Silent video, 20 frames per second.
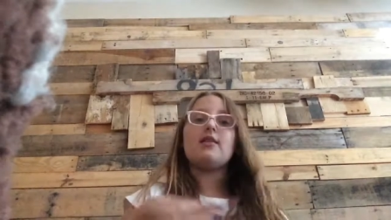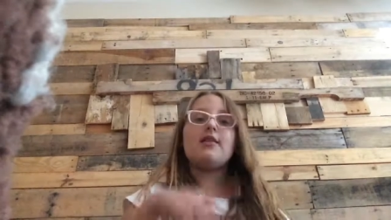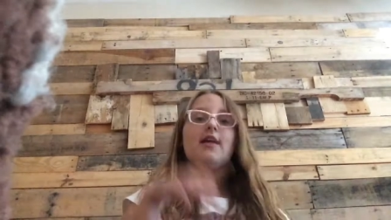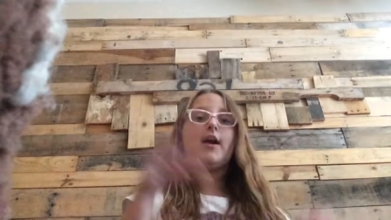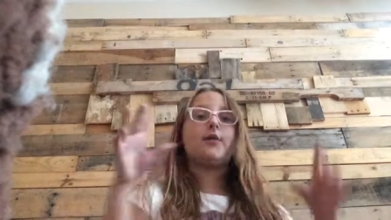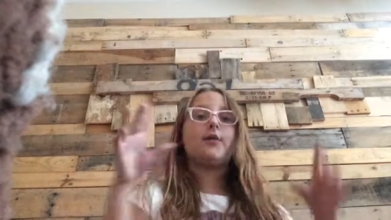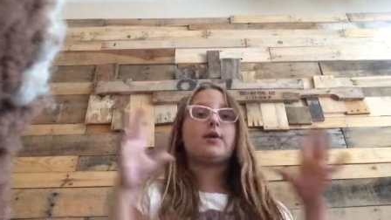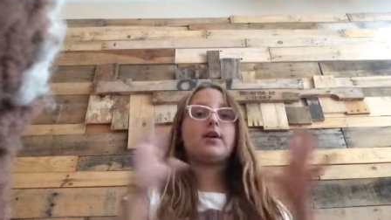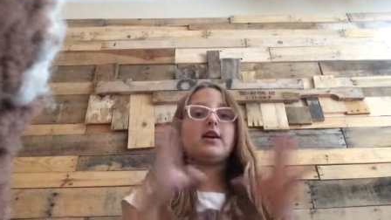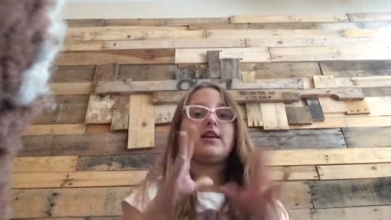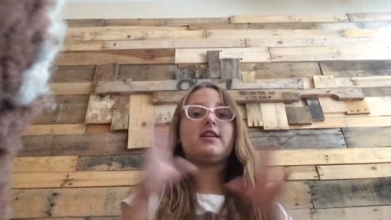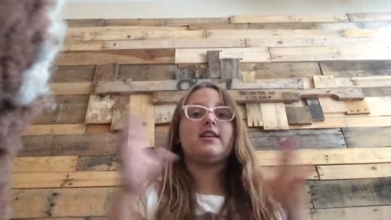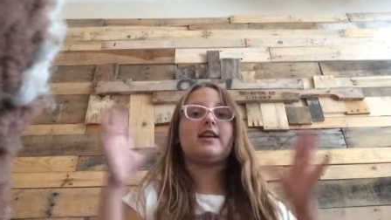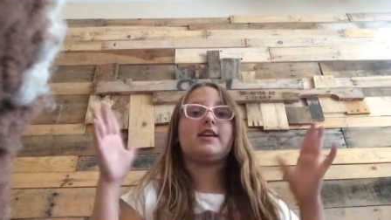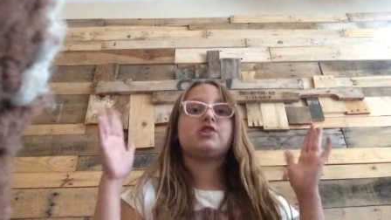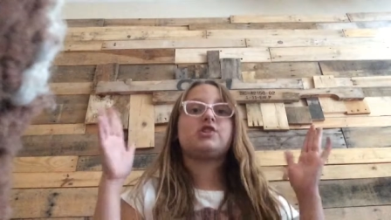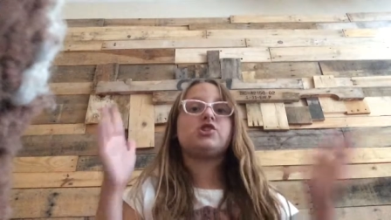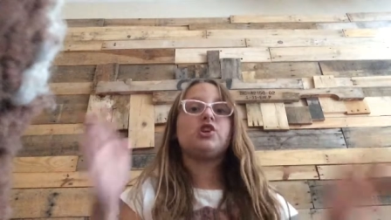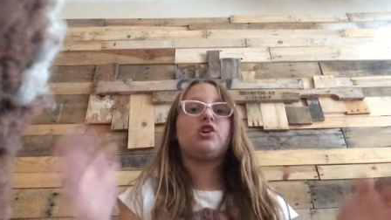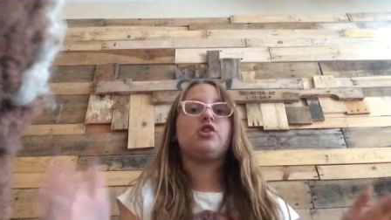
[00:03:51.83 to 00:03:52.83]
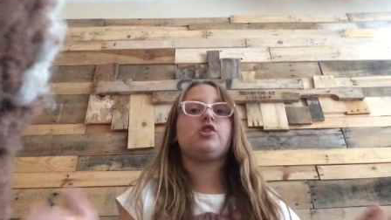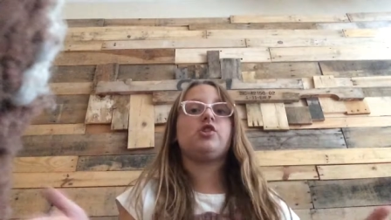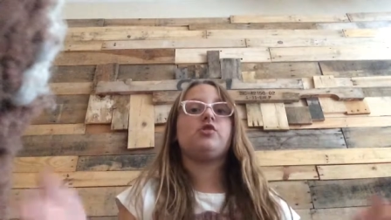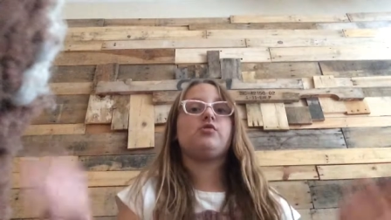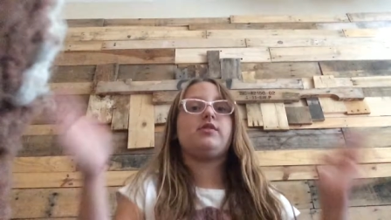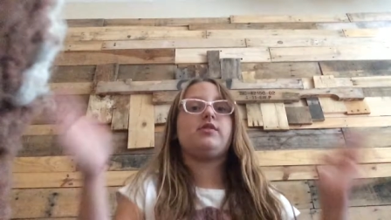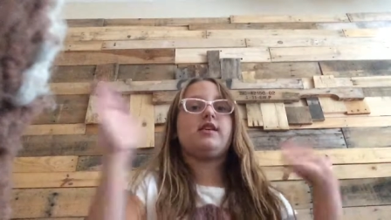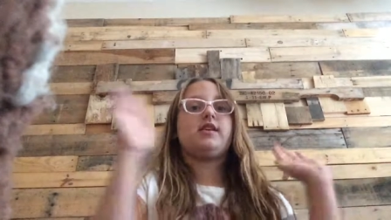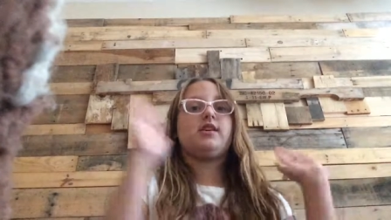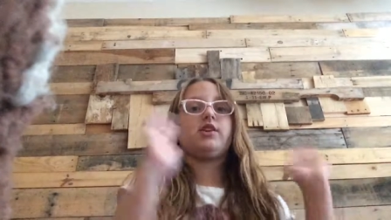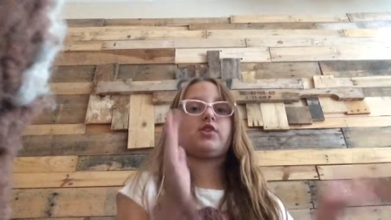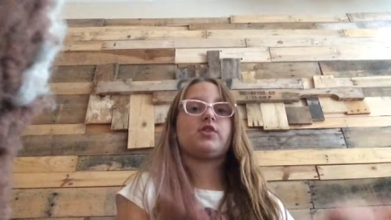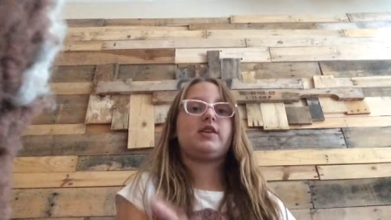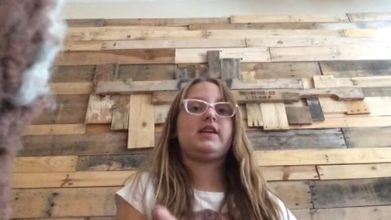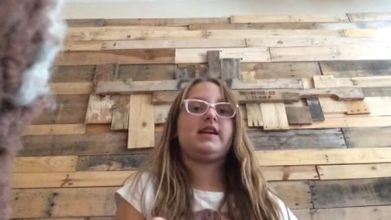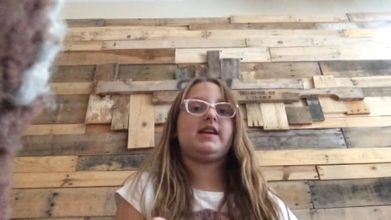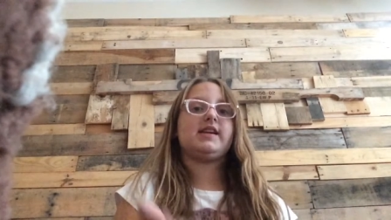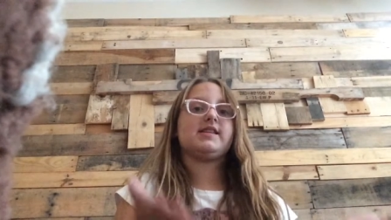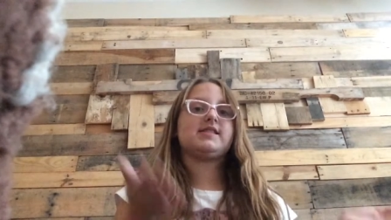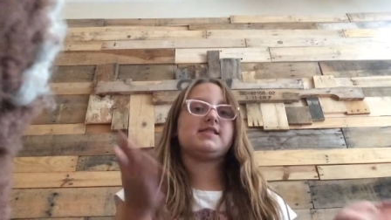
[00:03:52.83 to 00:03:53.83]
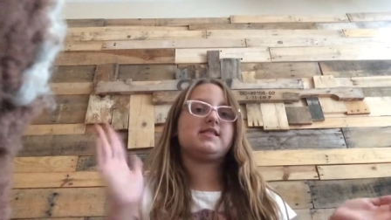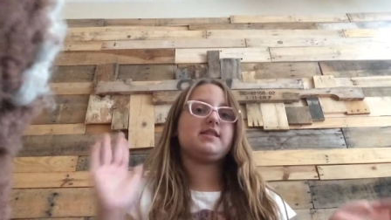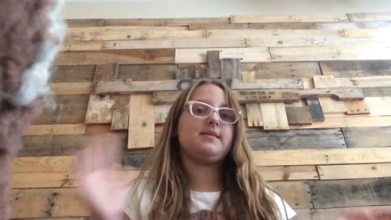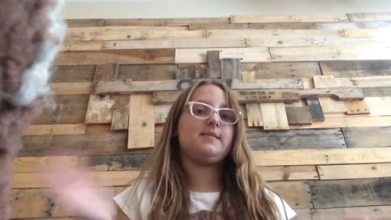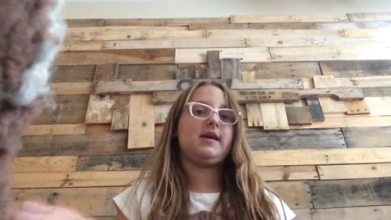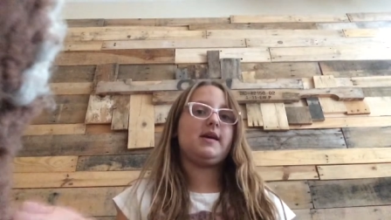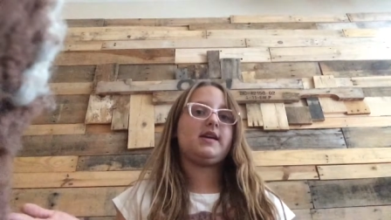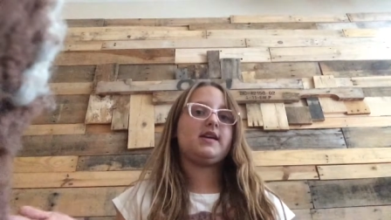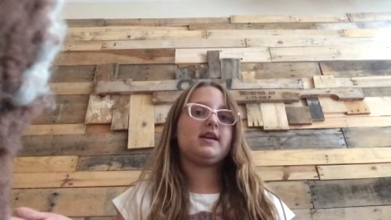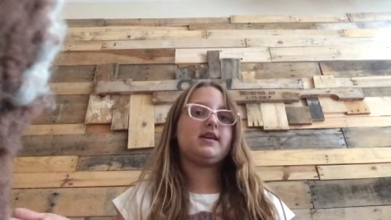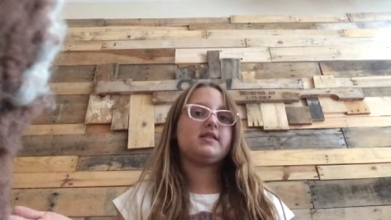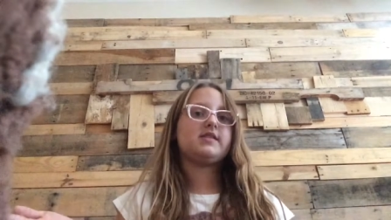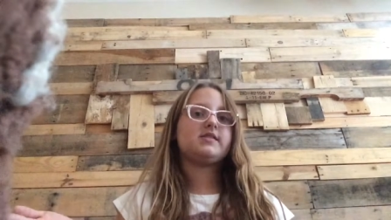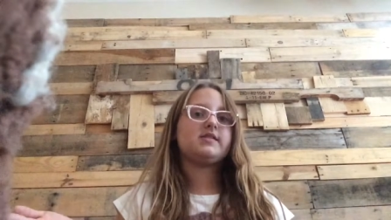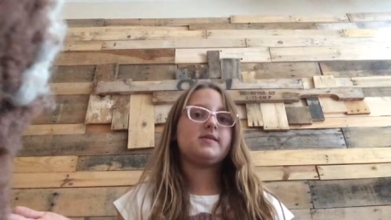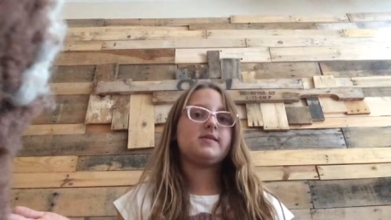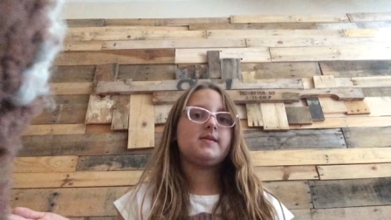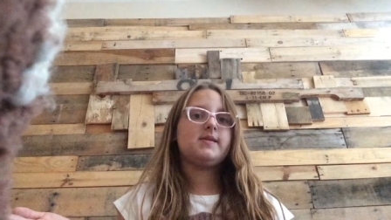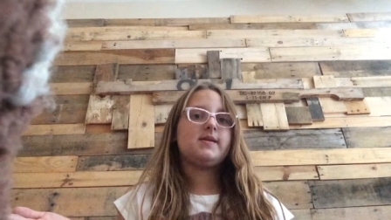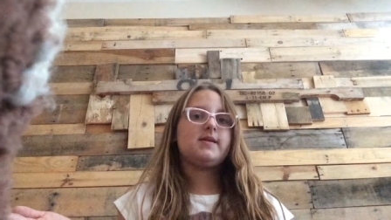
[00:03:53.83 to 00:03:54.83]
like we're going to like show you the ingredients to make it